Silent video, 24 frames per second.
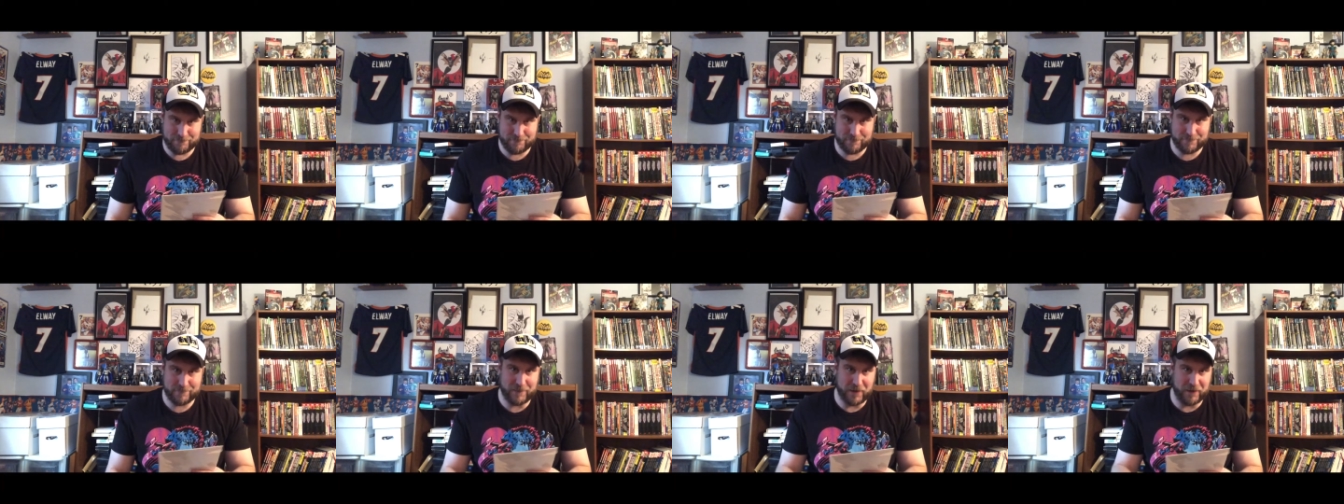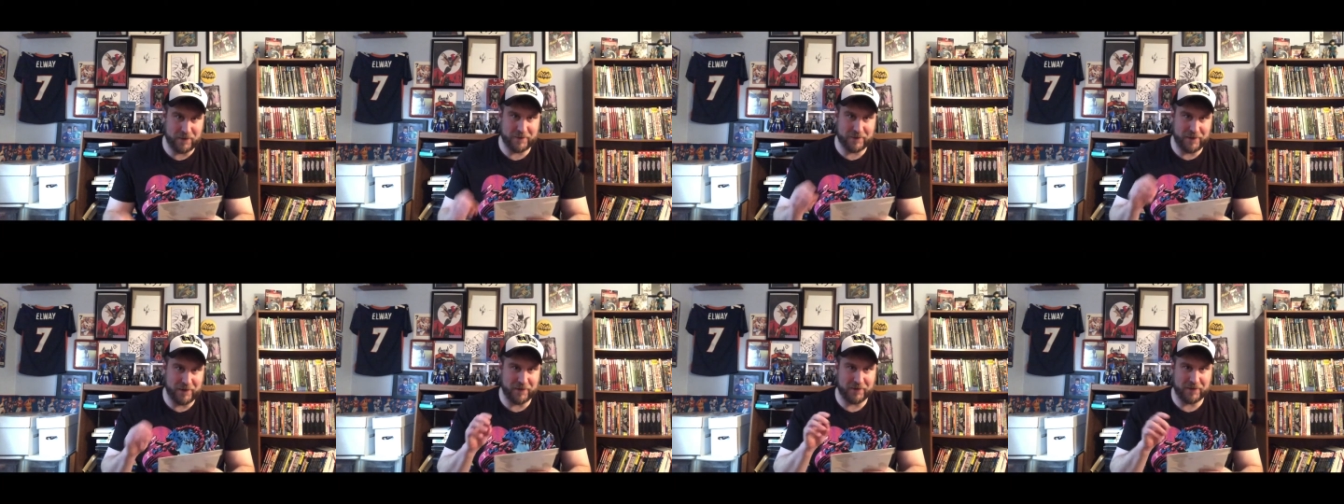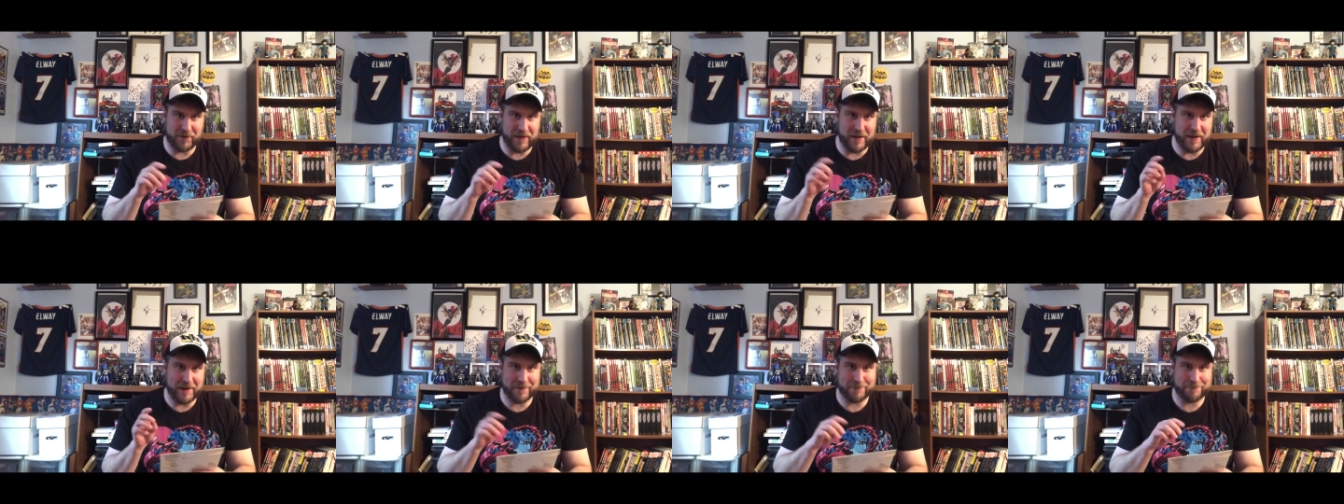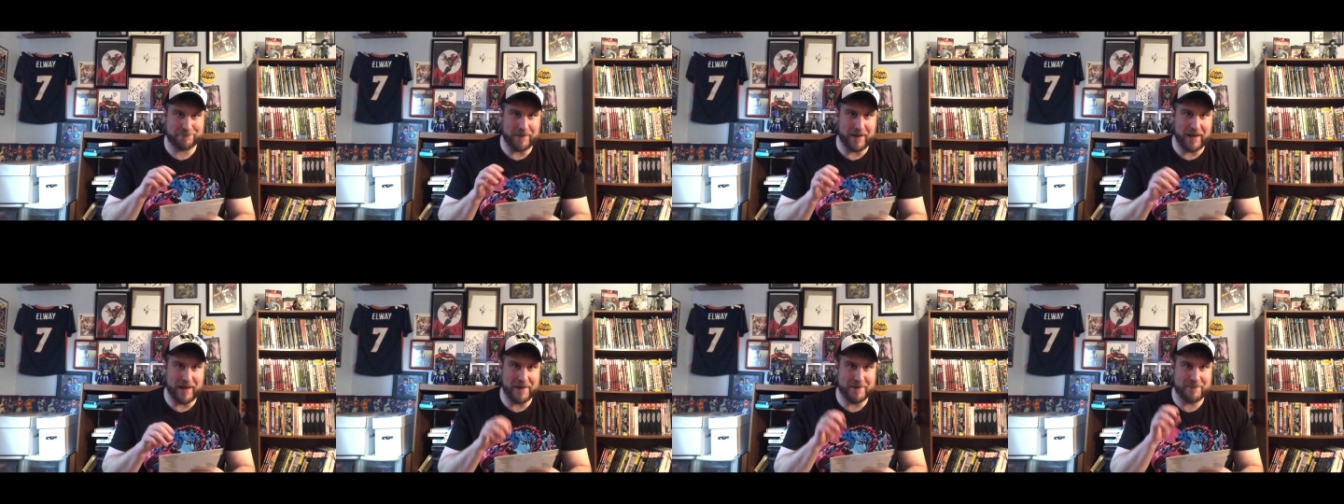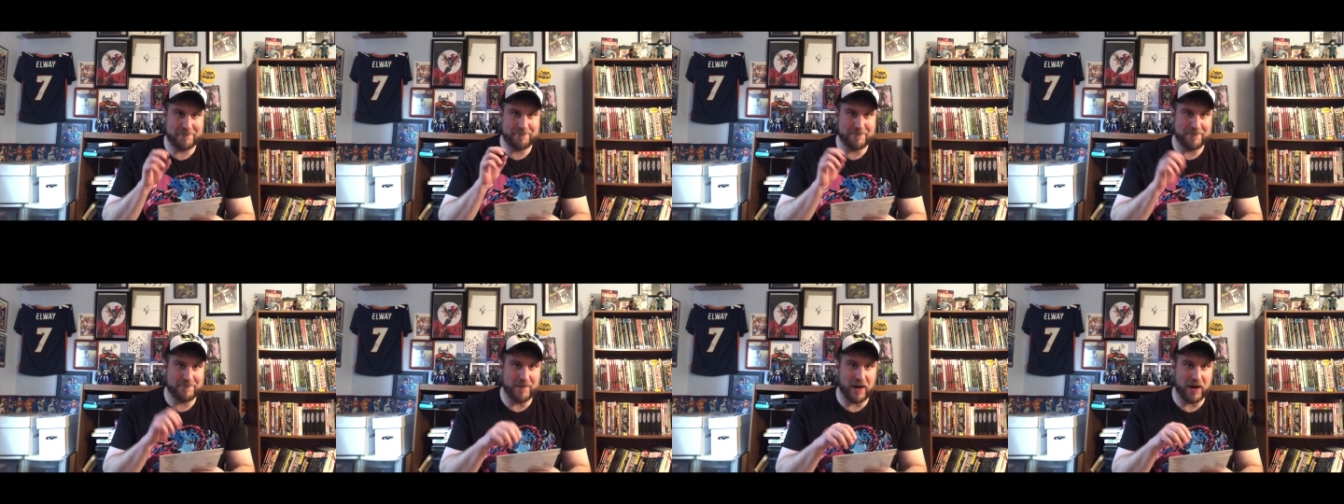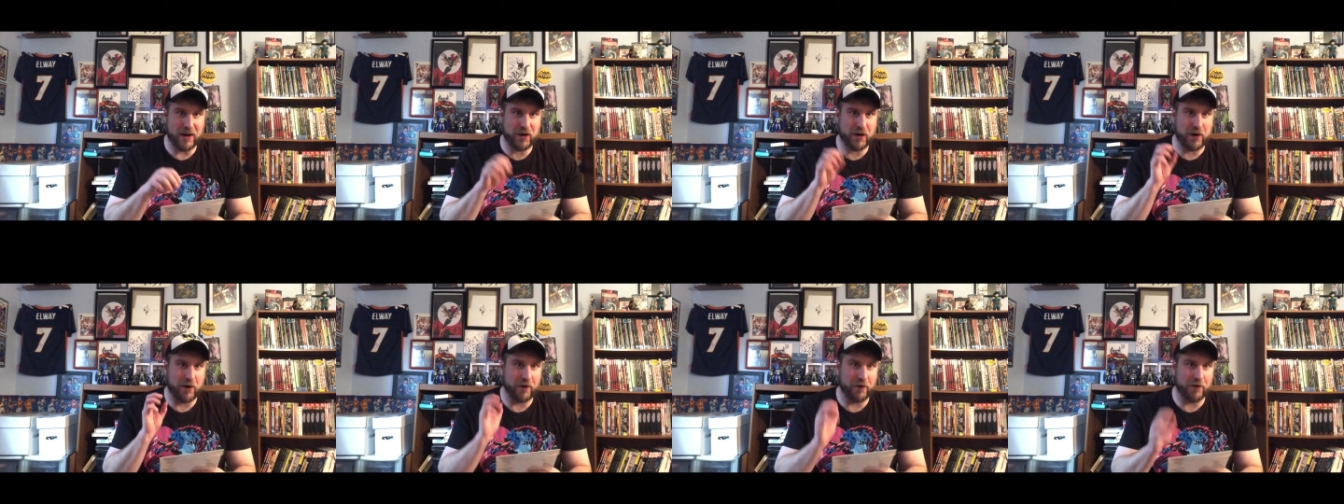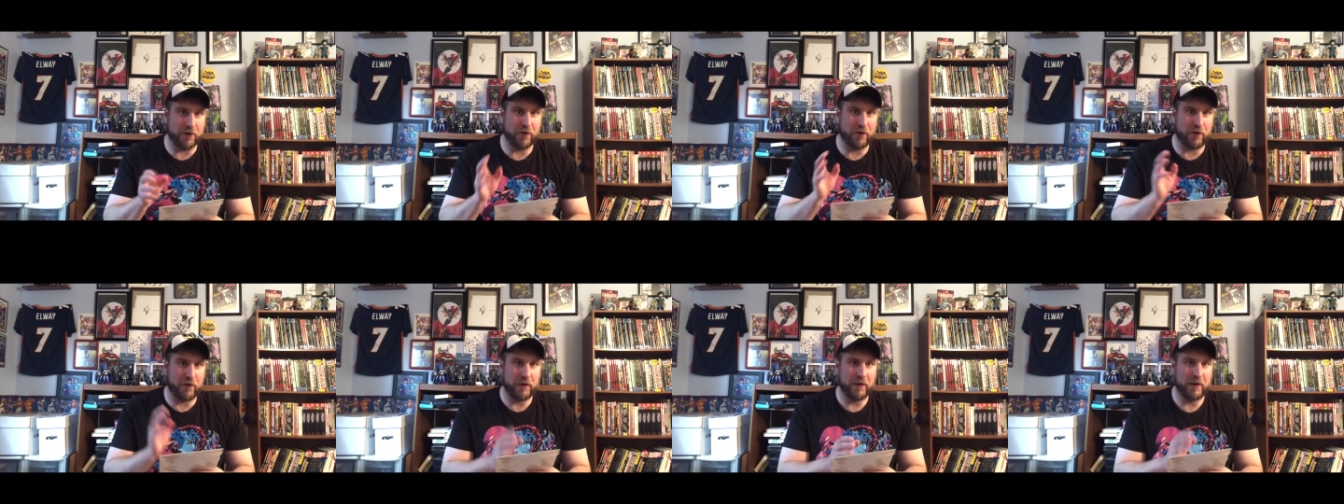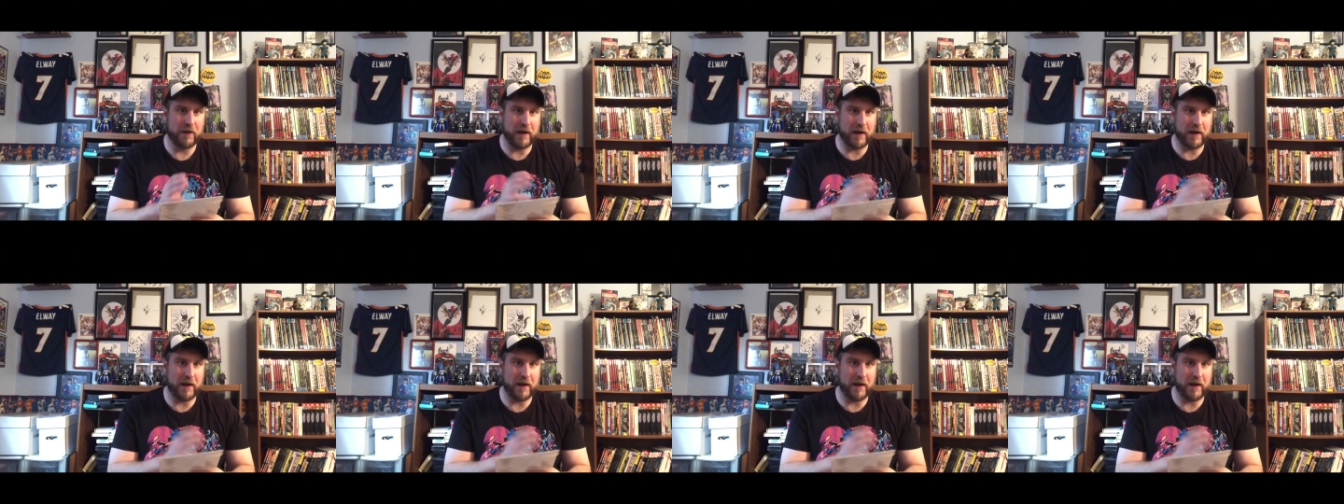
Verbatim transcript: there There's like a, a kernel